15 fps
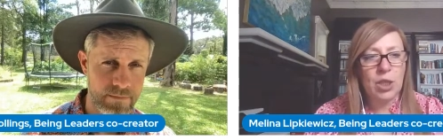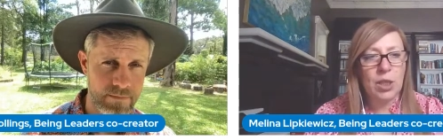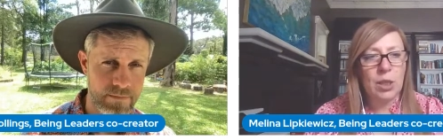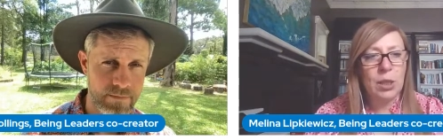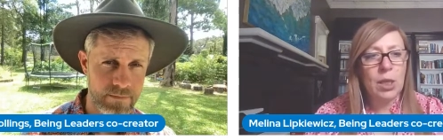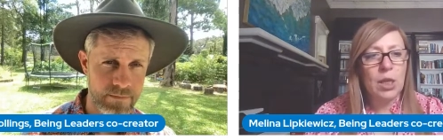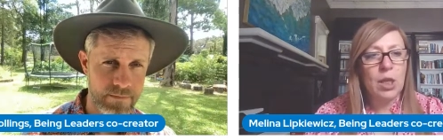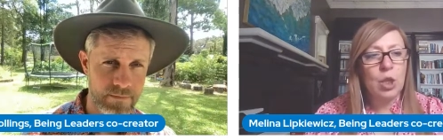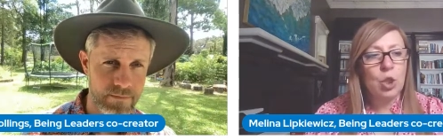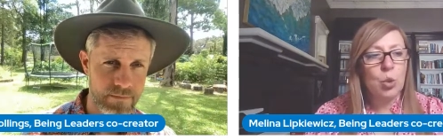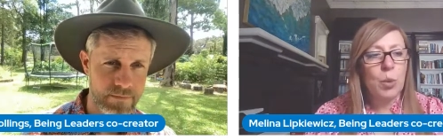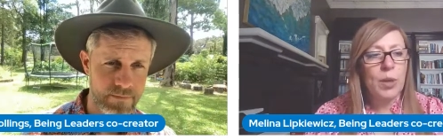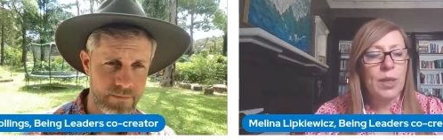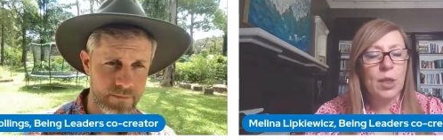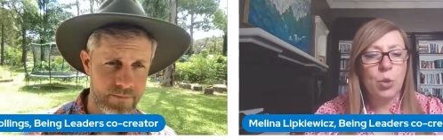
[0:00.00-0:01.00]
Speaker 1: in
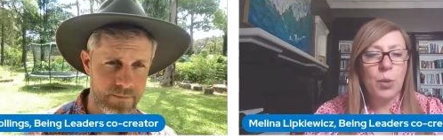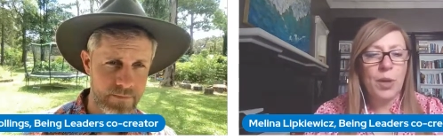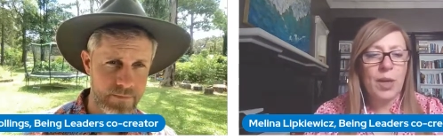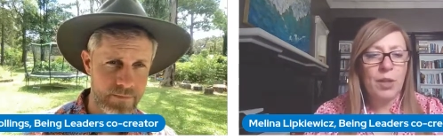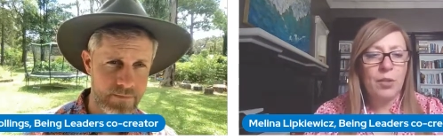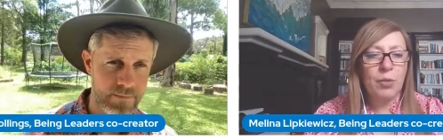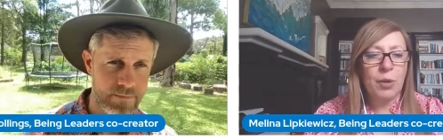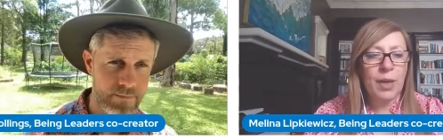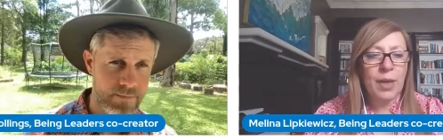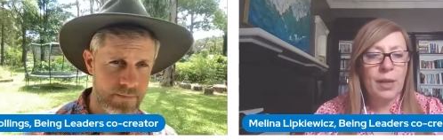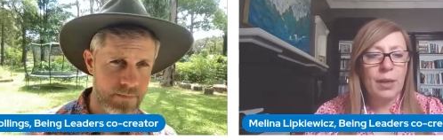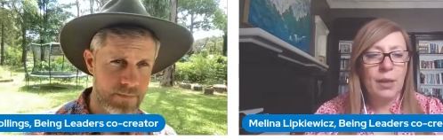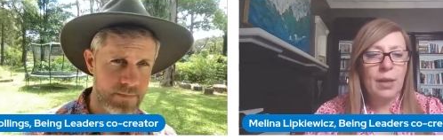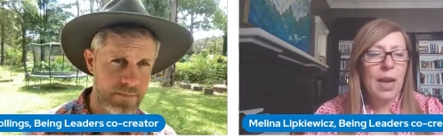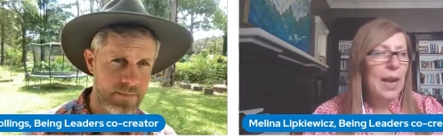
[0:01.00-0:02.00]
twenty
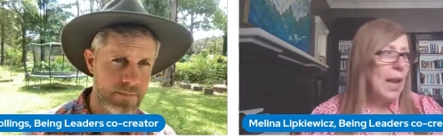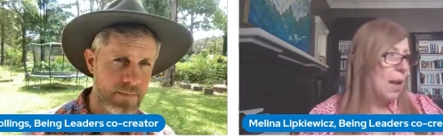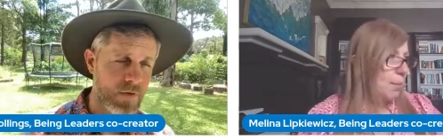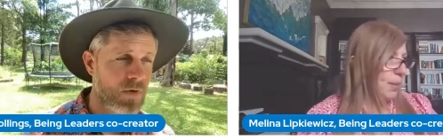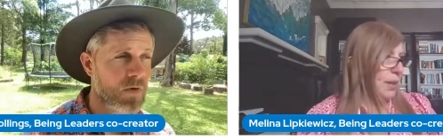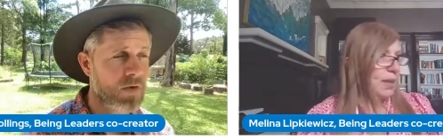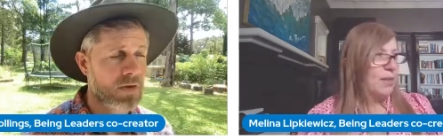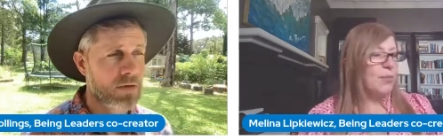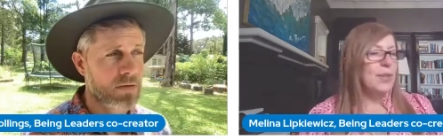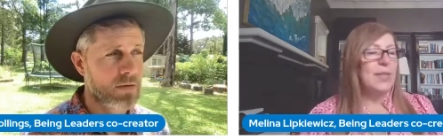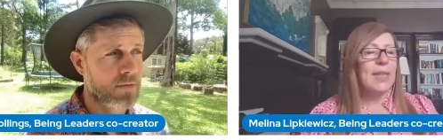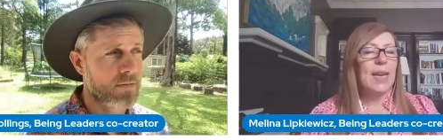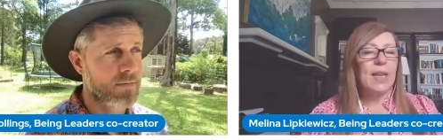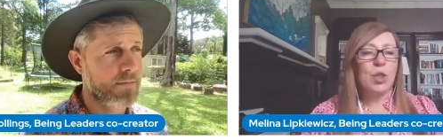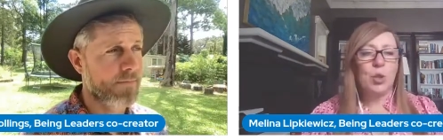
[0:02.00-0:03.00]
twenty-three. I can't believe we're
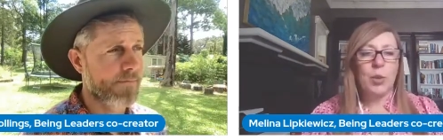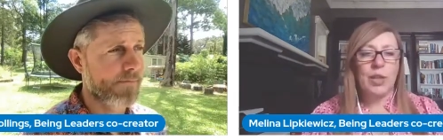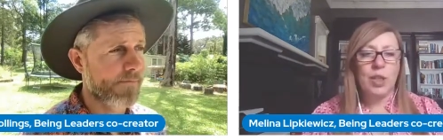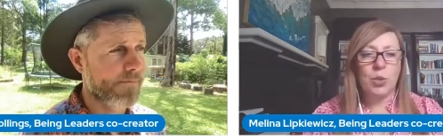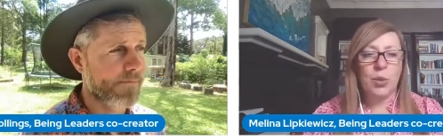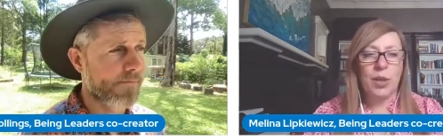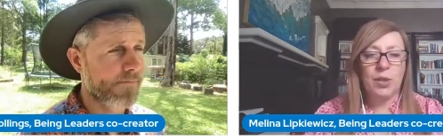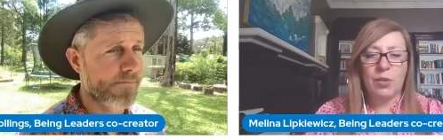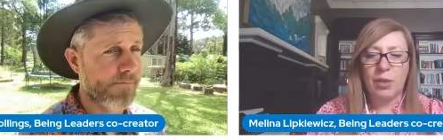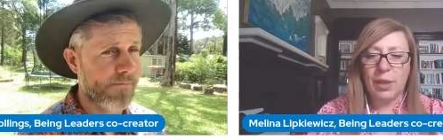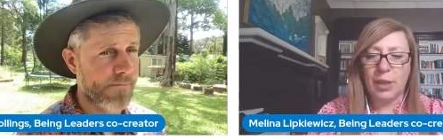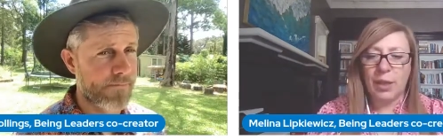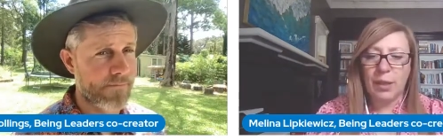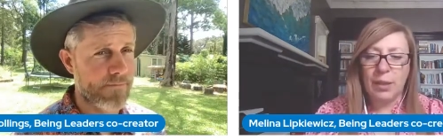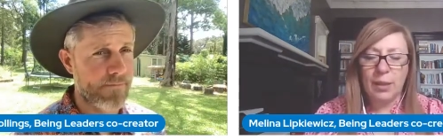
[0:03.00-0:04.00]
saying twenty
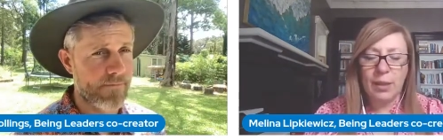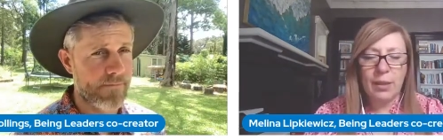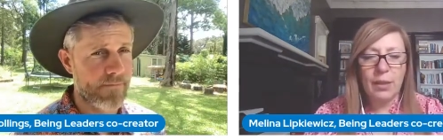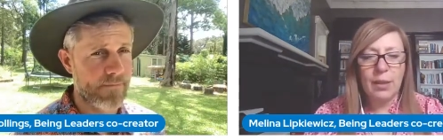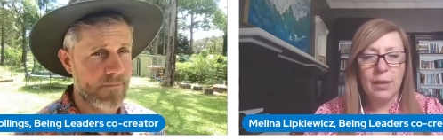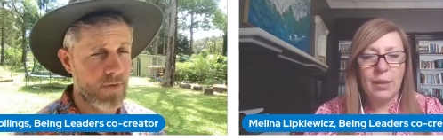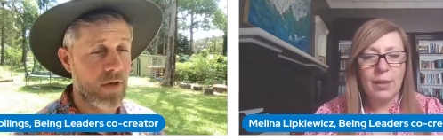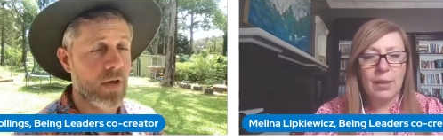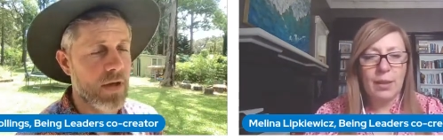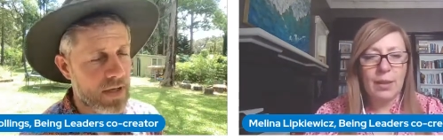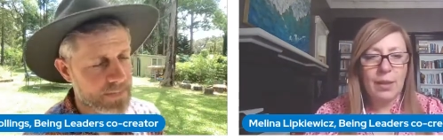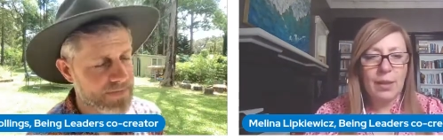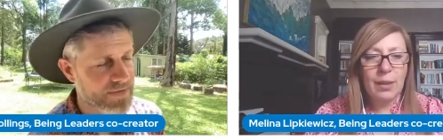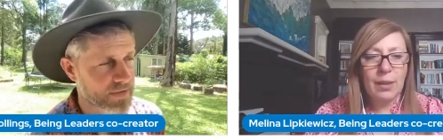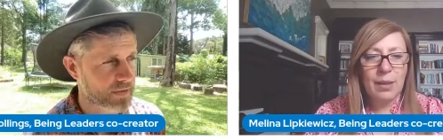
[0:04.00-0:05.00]
twenty-three.
Speaker 2: Oh,
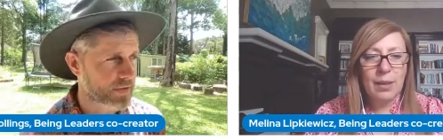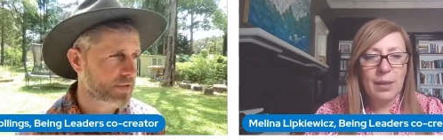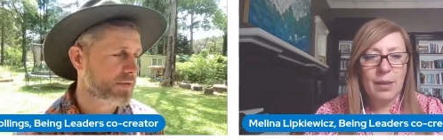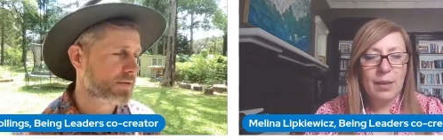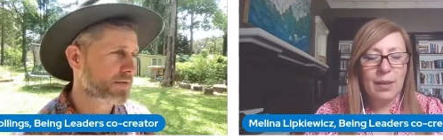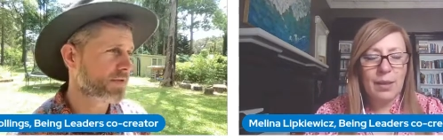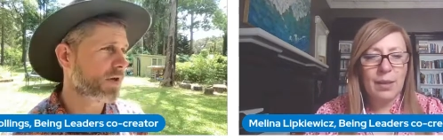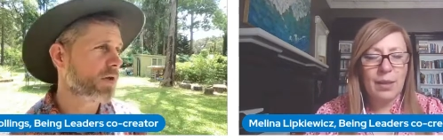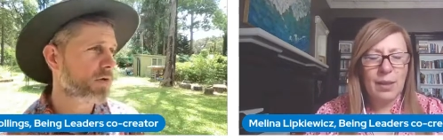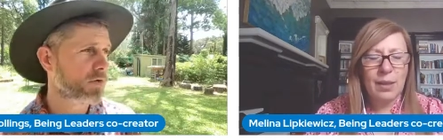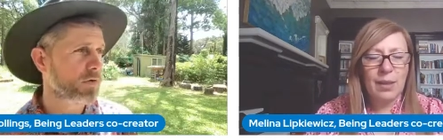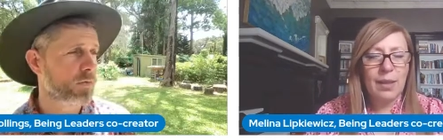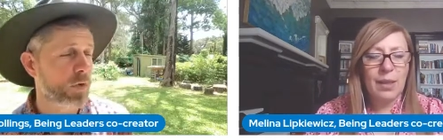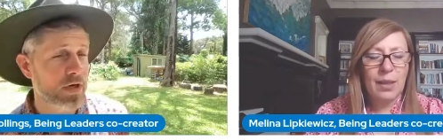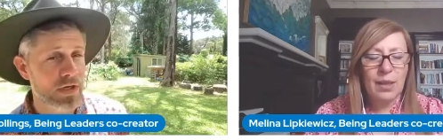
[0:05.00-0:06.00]
absolutely.
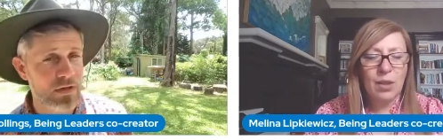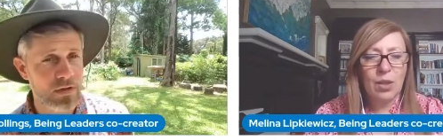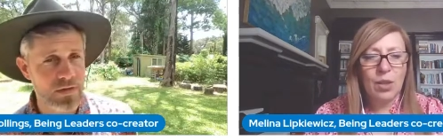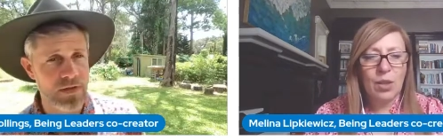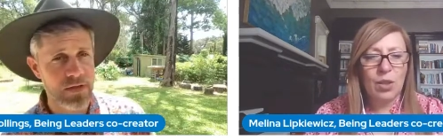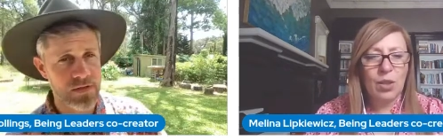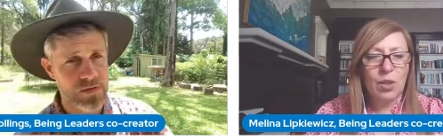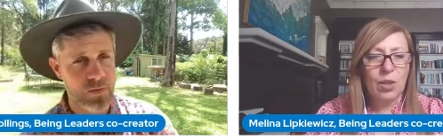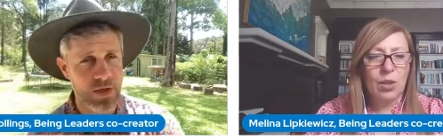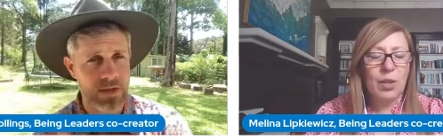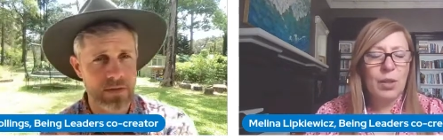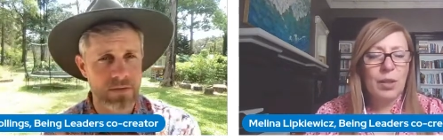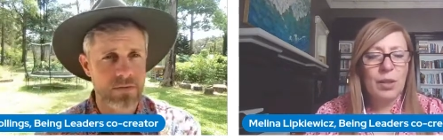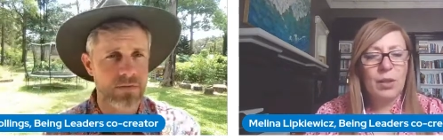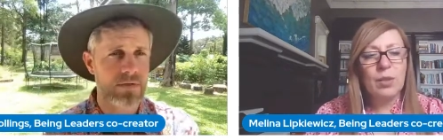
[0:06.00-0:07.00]
So one other thing as
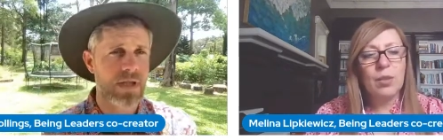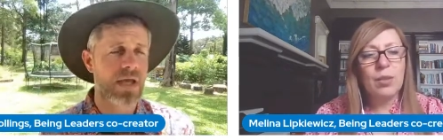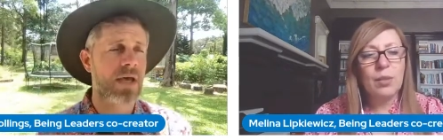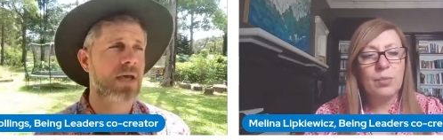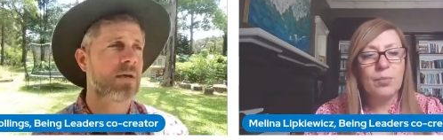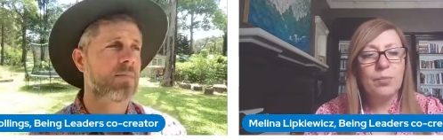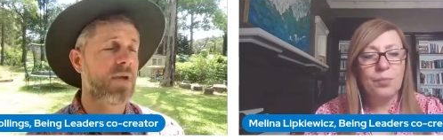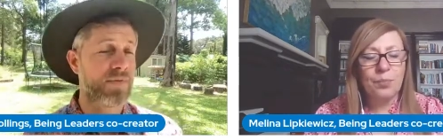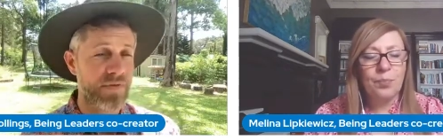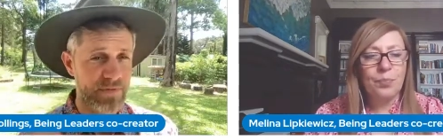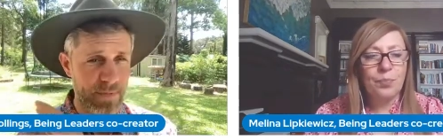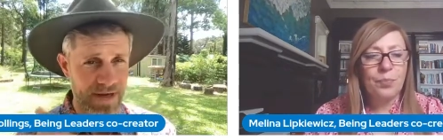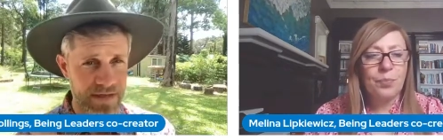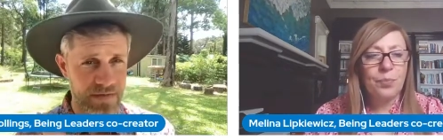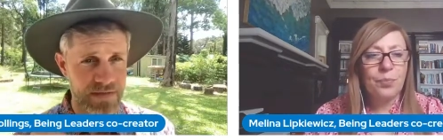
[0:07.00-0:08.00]
well, um, if
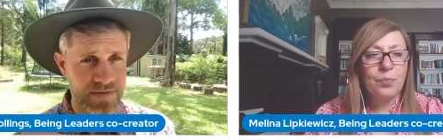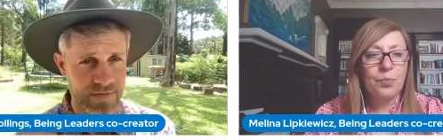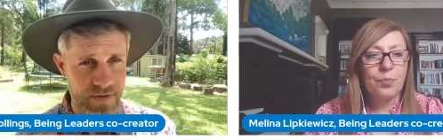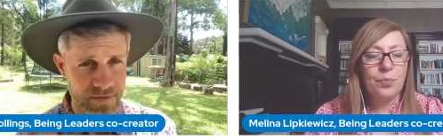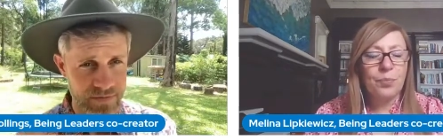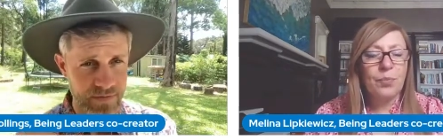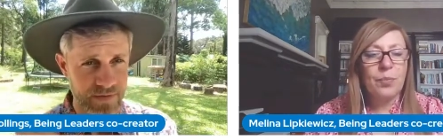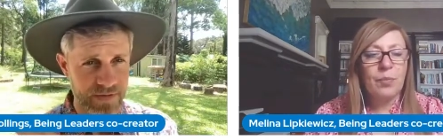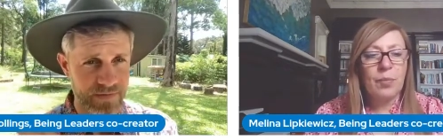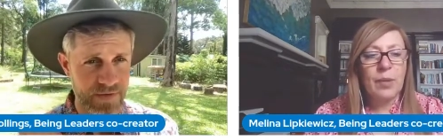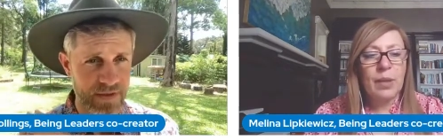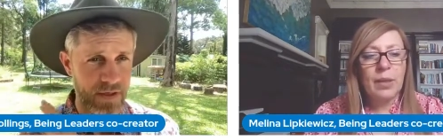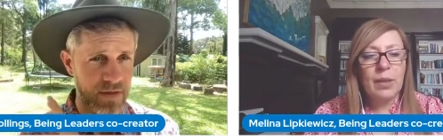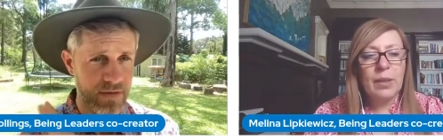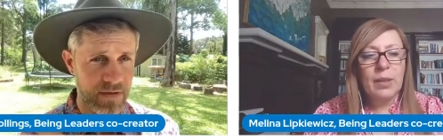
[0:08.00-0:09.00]
you've made it this far through this
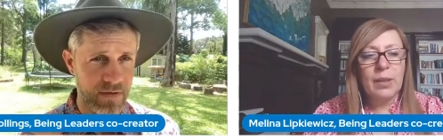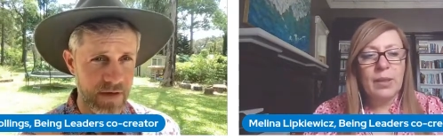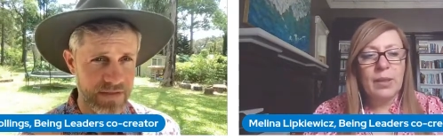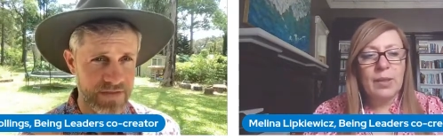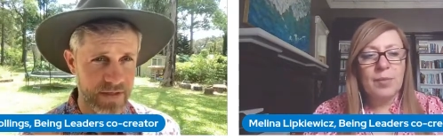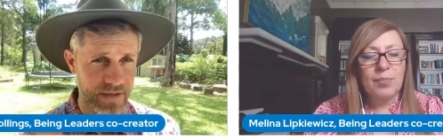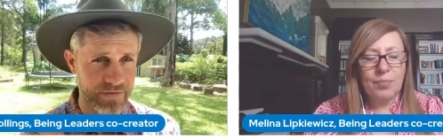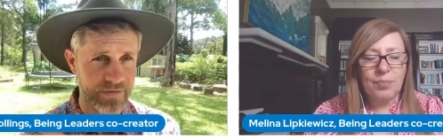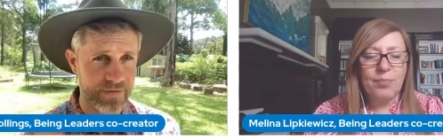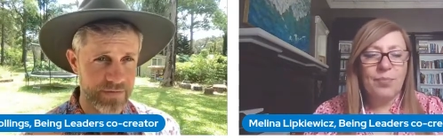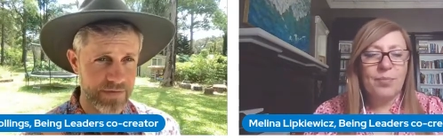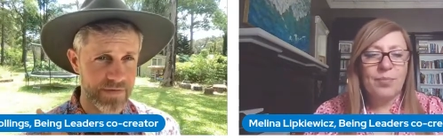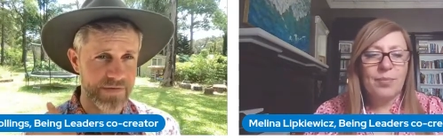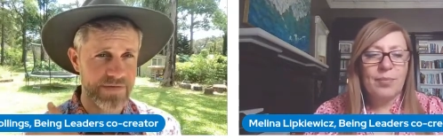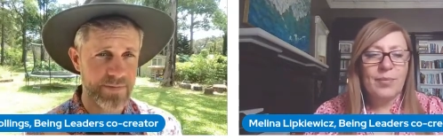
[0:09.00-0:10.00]
video,
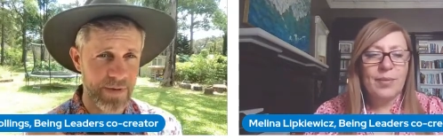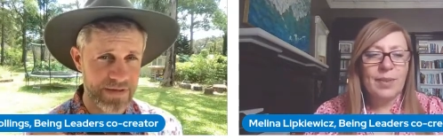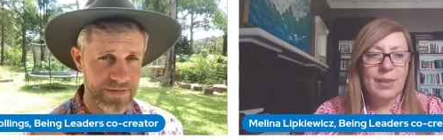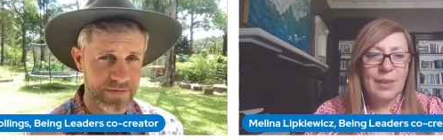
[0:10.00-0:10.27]
congratulations, because it's about